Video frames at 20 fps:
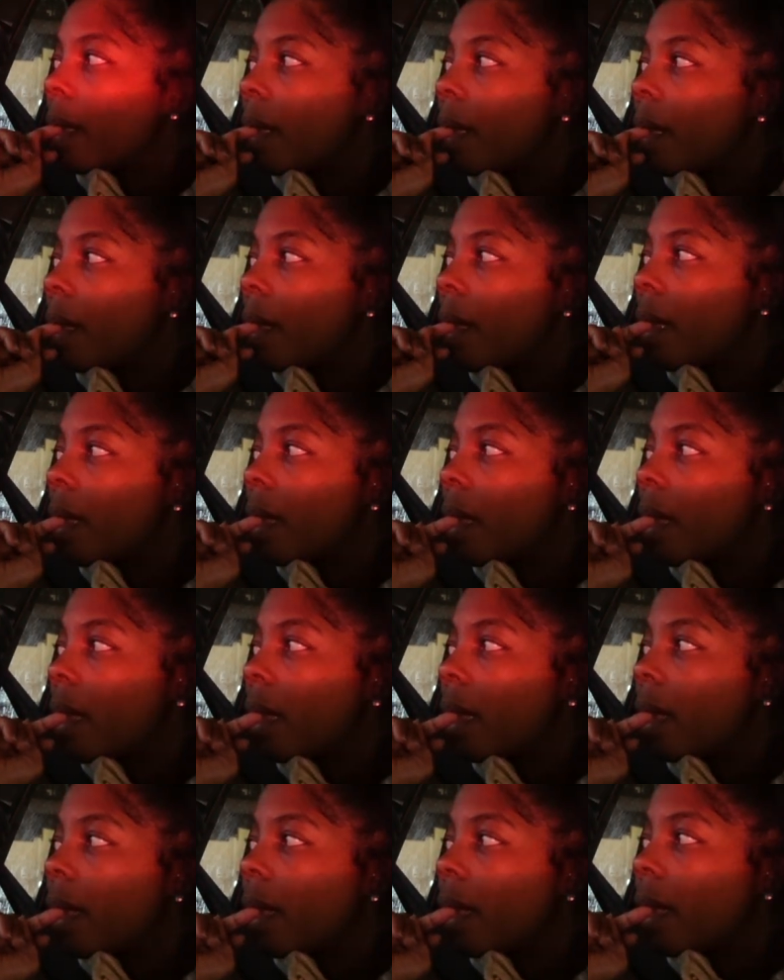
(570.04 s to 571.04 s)

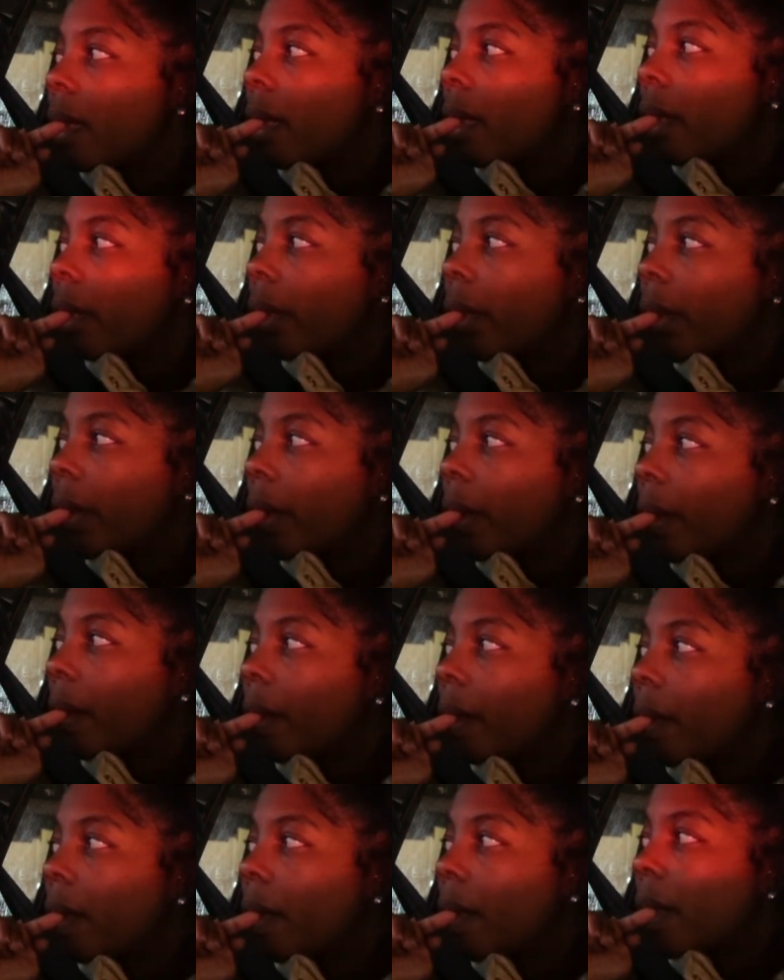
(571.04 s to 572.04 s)

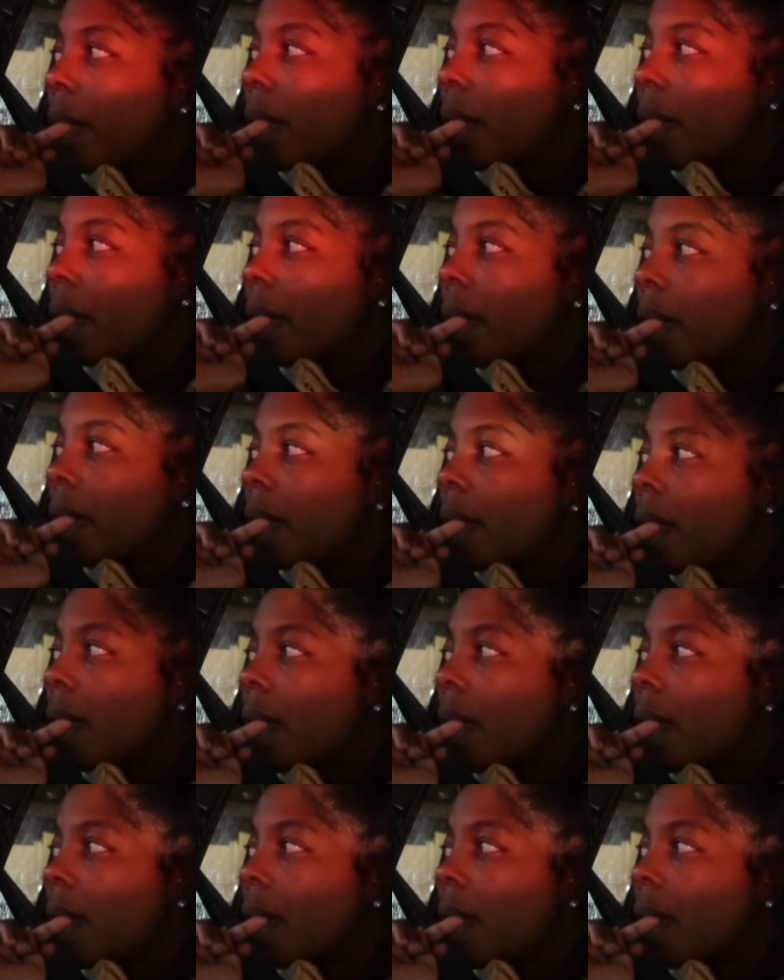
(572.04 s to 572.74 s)
[no speech]